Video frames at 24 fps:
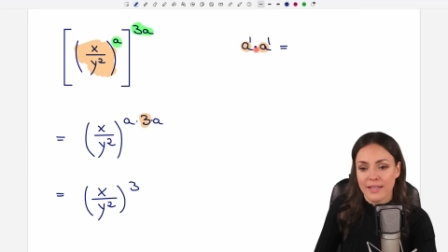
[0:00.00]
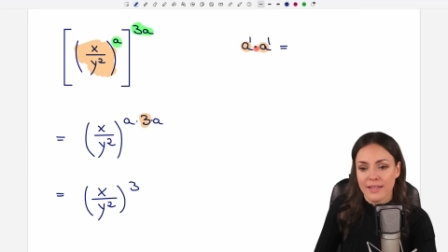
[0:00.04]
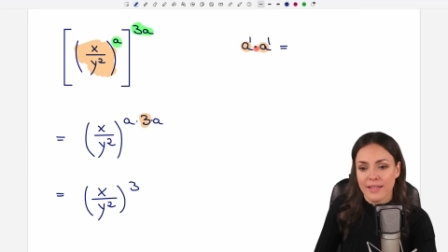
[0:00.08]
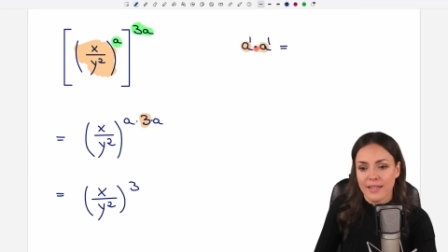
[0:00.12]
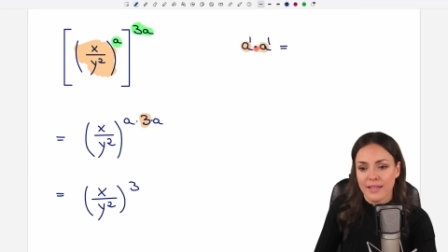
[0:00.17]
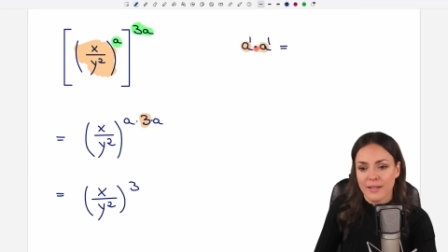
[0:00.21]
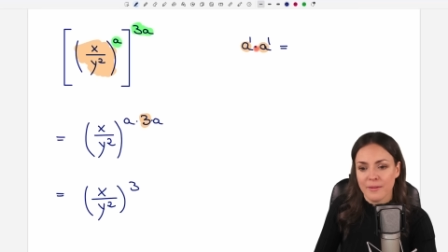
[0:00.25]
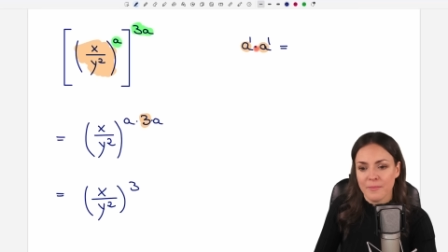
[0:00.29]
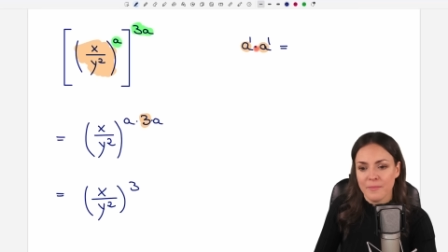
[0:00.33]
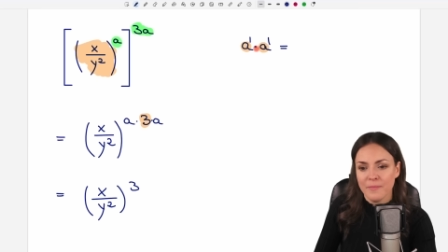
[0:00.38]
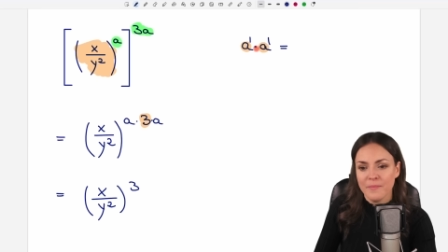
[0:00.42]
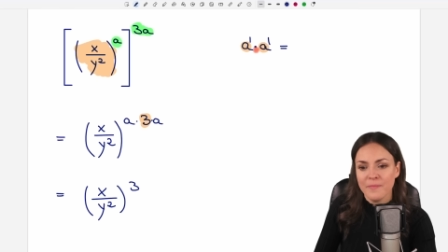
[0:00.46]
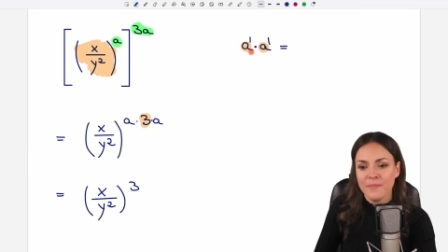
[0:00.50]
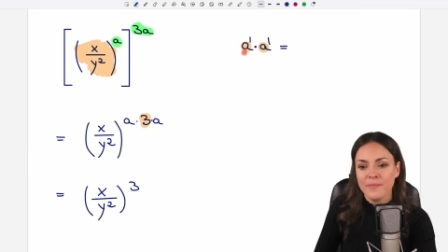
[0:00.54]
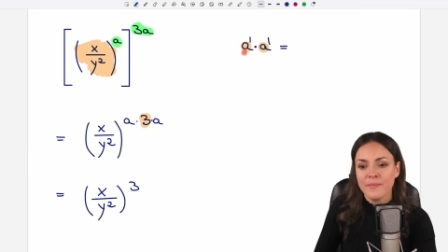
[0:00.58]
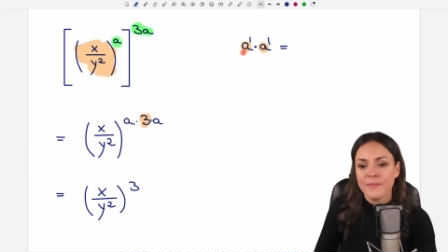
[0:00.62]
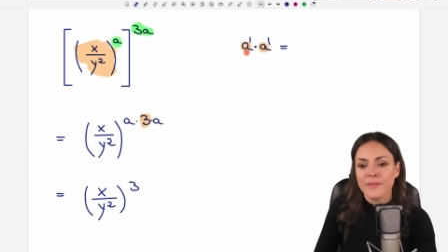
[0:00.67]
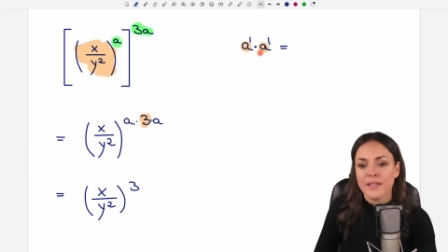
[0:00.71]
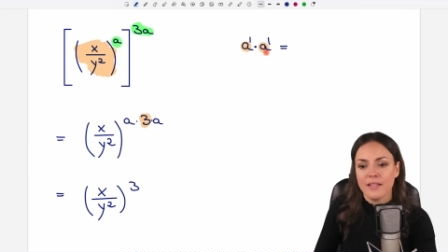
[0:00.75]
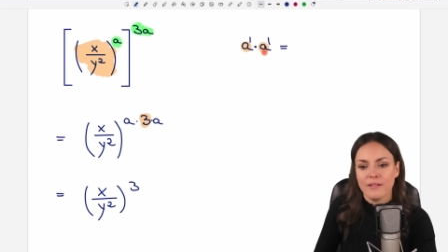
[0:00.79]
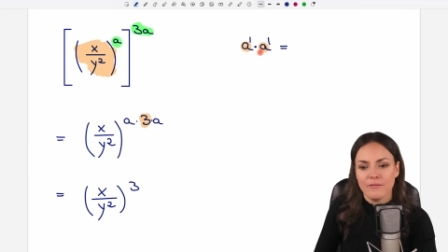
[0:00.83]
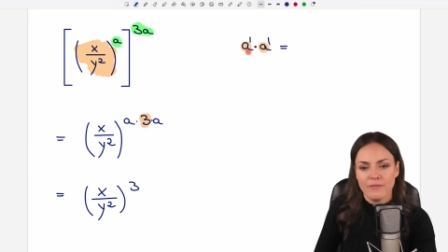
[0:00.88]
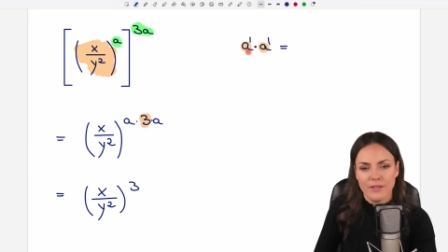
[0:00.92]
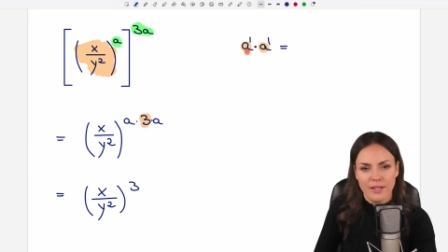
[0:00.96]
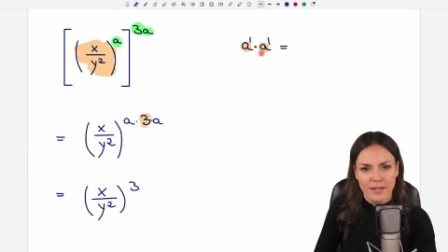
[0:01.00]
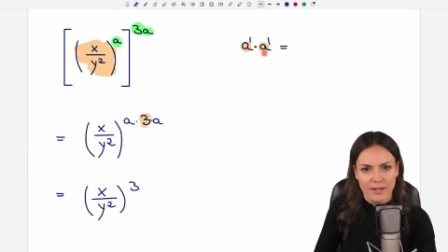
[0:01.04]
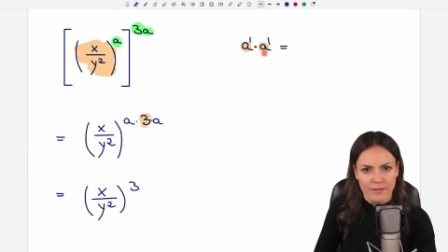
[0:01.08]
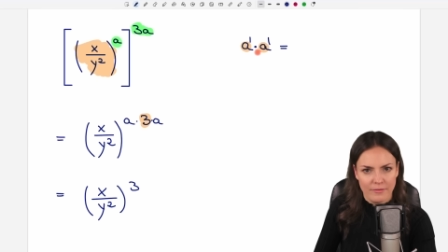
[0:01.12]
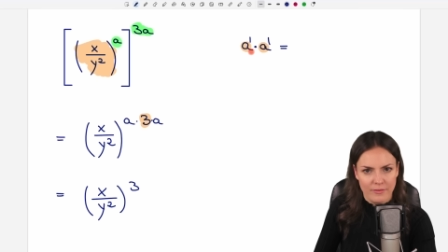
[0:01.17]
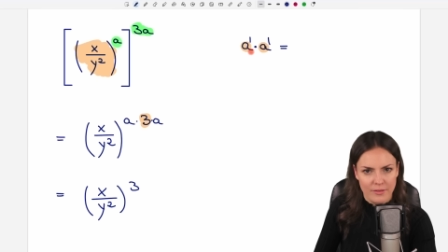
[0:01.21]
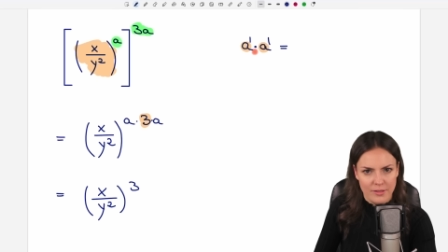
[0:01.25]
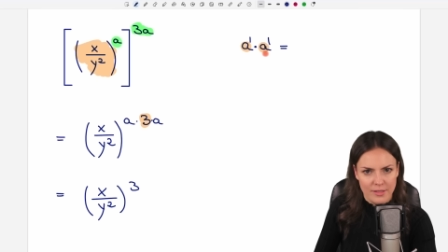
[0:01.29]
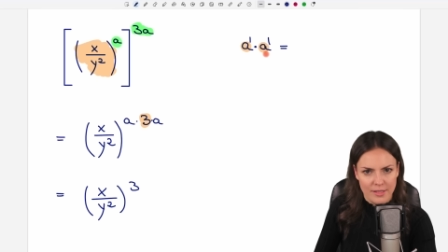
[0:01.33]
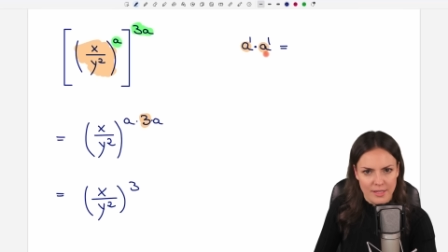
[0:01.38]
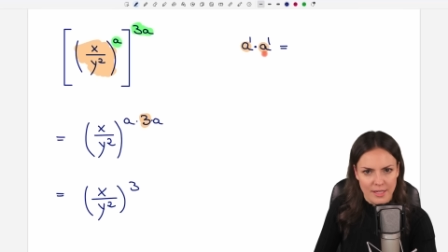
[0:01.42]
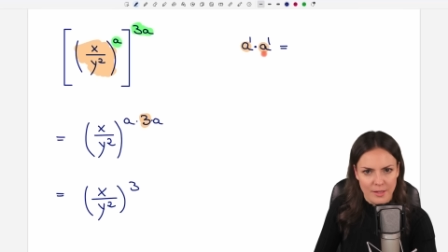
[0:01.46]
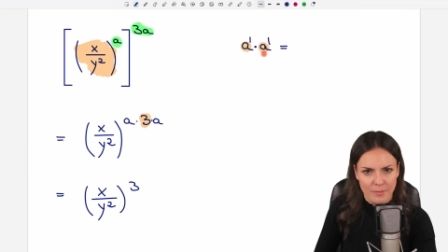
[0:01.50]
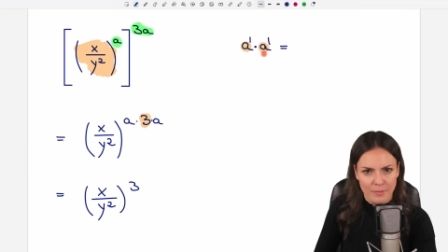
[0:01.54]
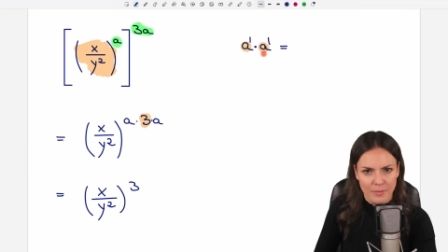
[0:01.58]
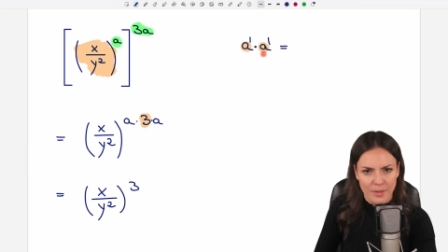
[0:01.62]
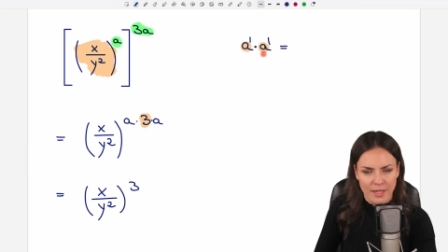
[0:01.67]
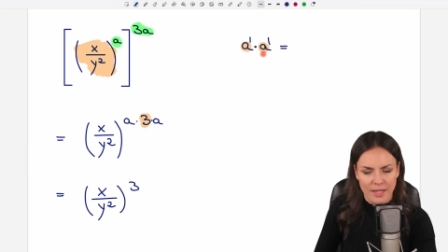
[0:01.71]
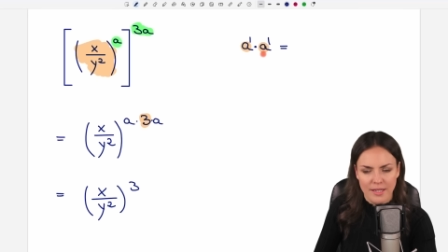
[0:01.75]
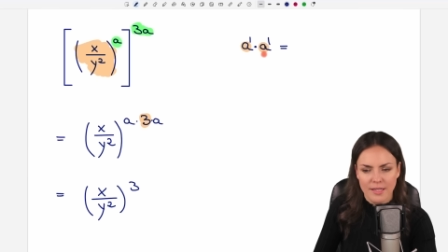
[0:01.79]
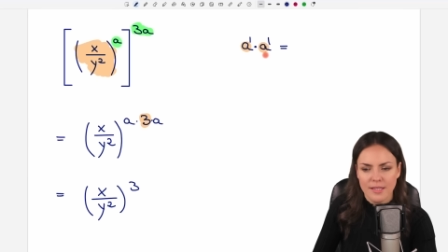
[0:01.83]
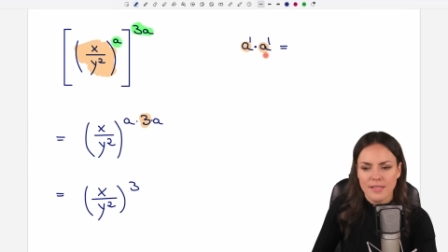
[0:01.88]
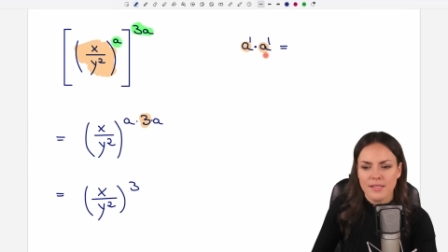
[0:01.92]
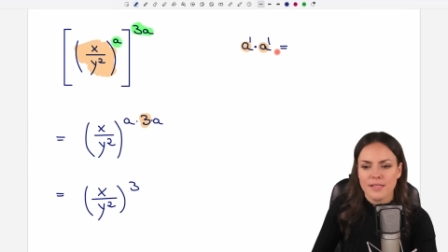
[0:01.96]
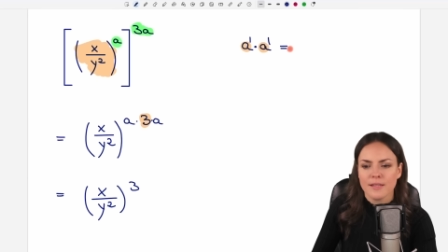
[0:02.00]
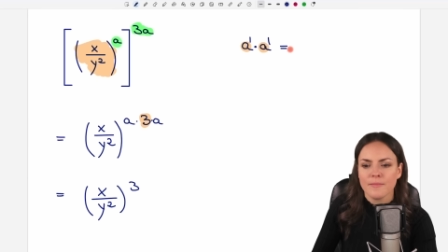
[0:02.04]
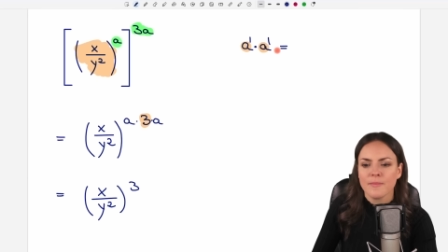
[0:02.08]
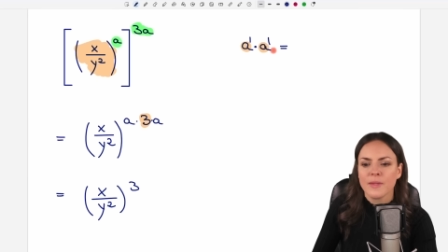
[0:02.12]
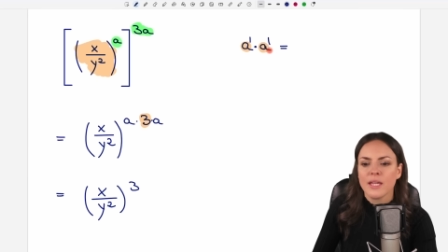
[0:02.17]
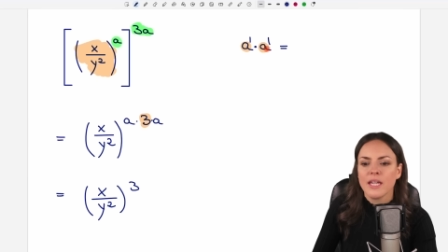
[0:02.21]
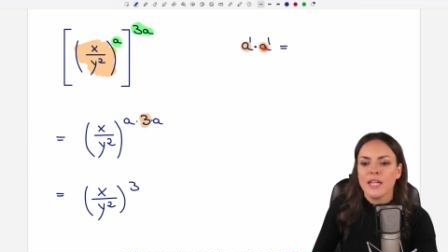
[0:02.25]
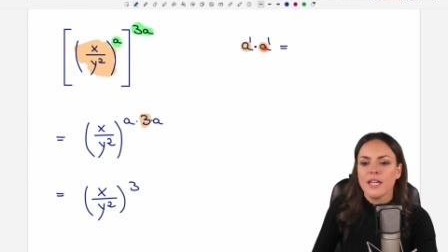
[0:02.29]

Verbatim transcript: them if they have the same base.